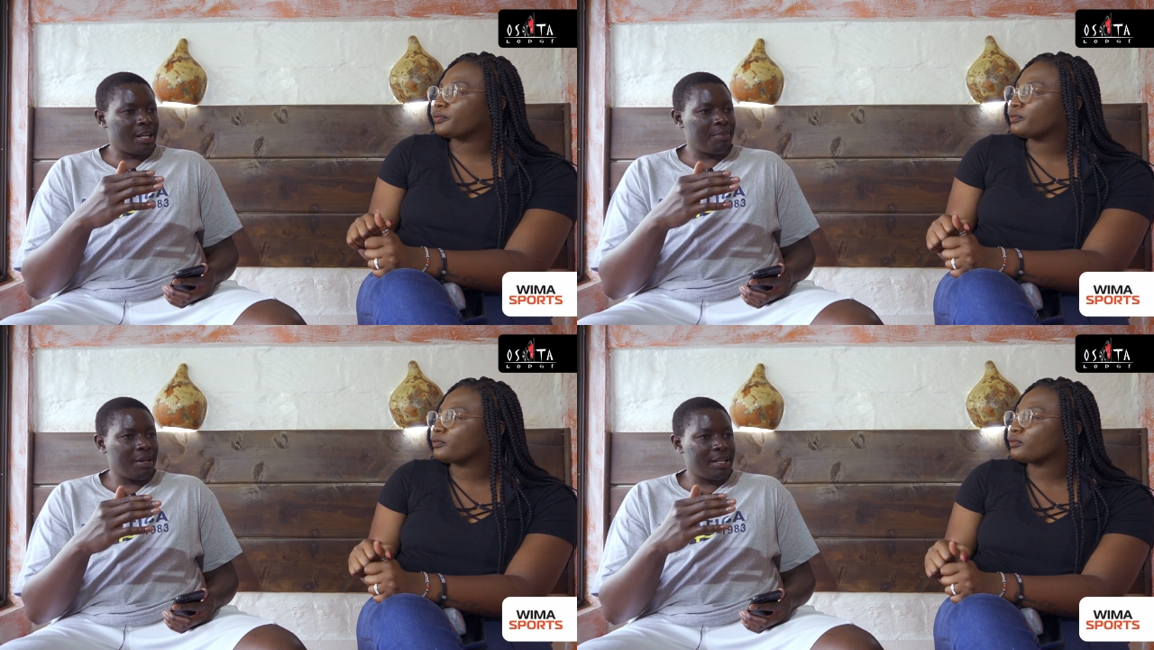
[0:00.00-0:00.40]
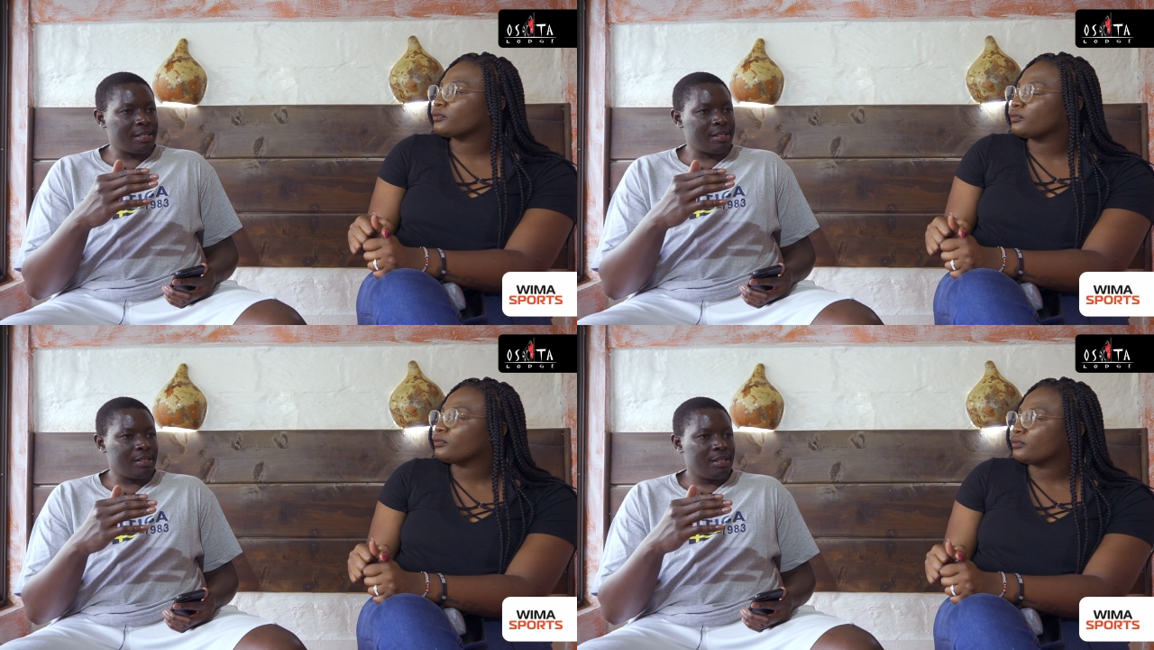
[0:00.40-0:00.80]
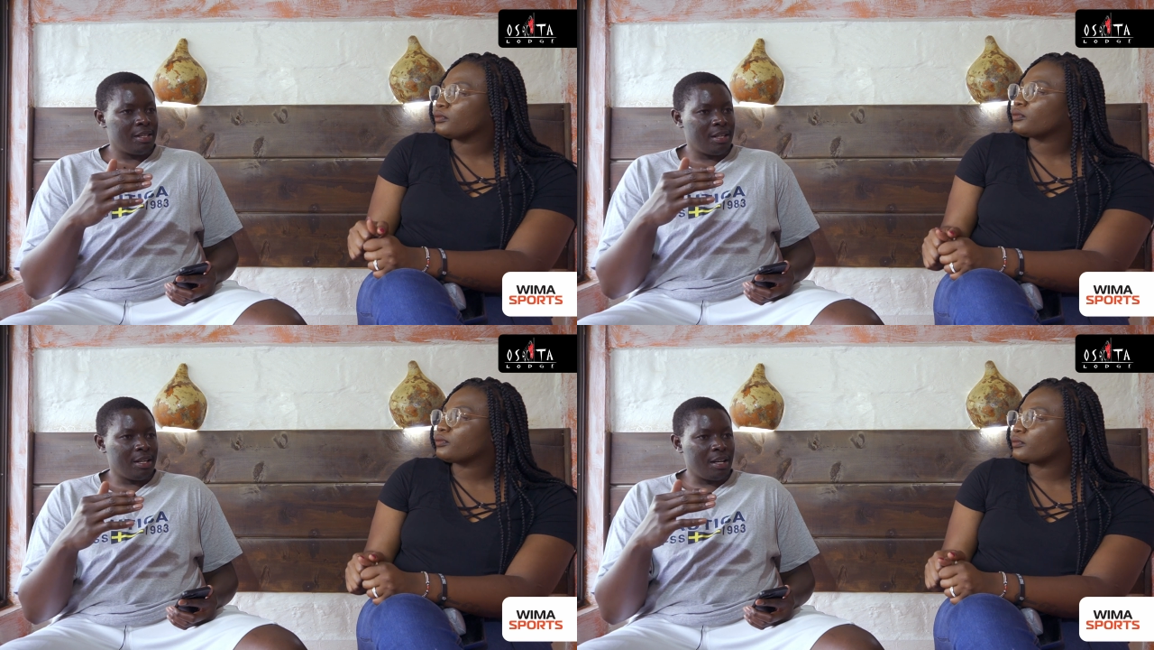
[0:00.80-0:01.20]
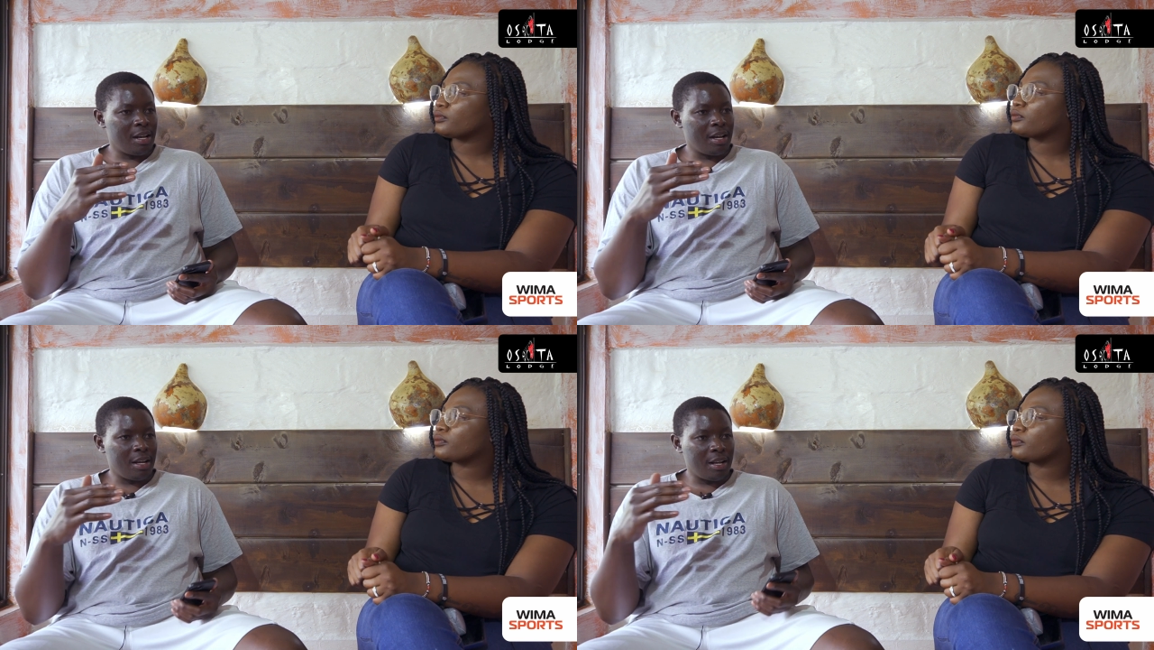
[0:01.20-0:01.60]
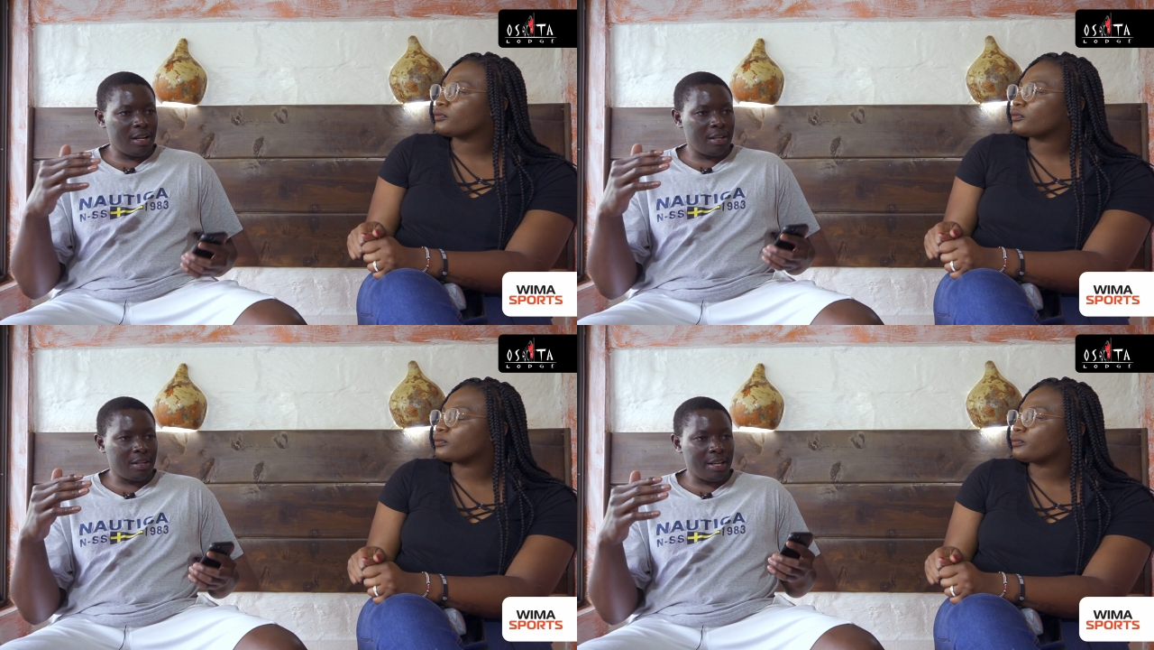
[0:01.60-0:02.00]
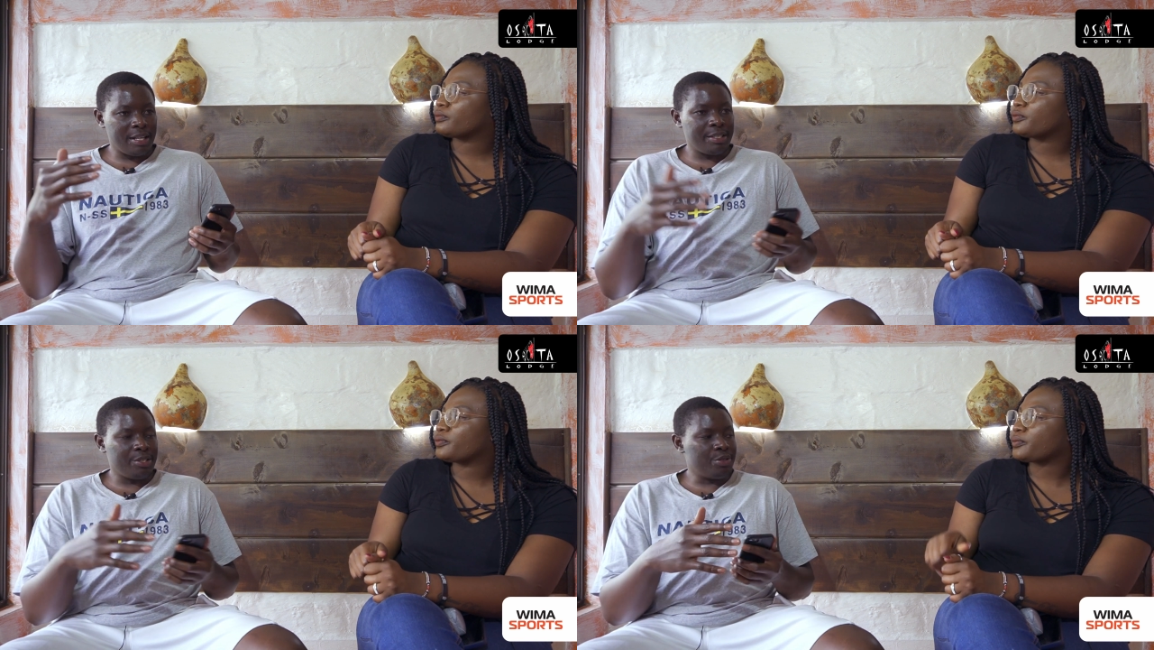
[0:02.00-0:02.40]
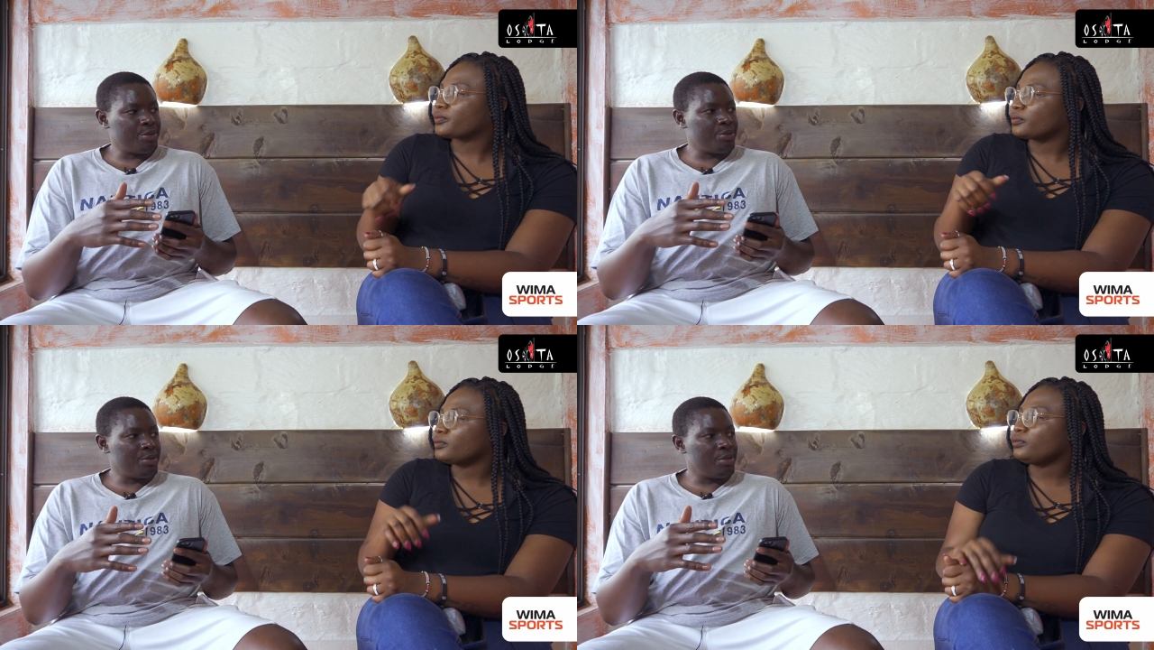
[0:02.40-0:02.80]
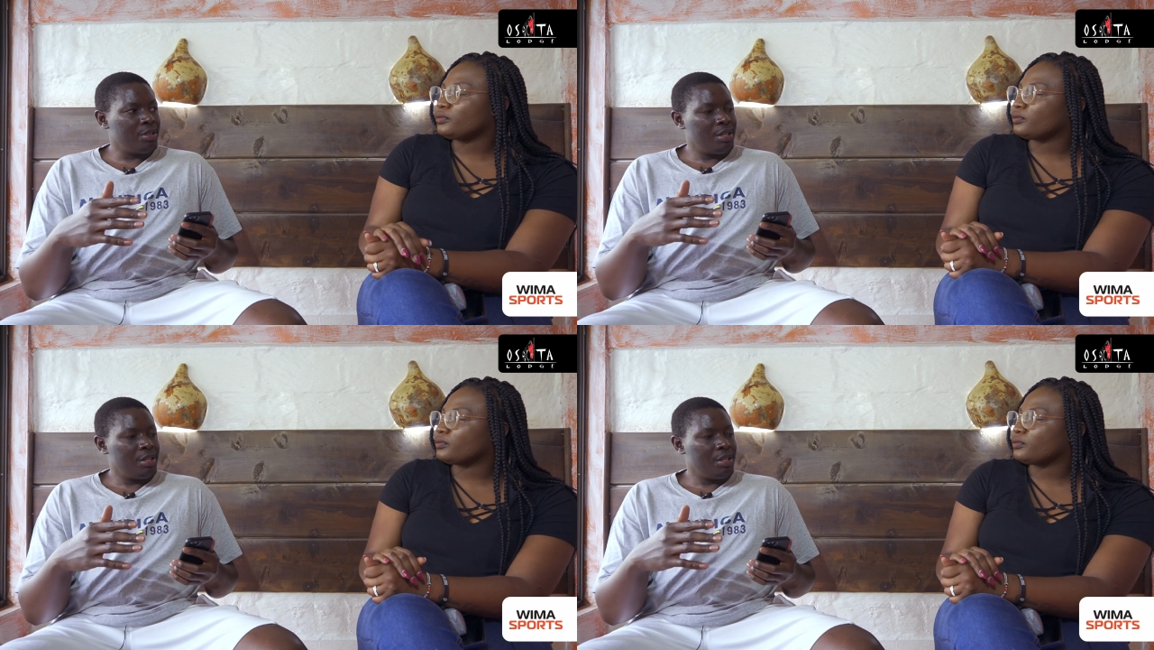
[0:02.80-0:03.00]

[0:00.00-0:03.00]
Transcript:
Speaker 1: young players uh, get into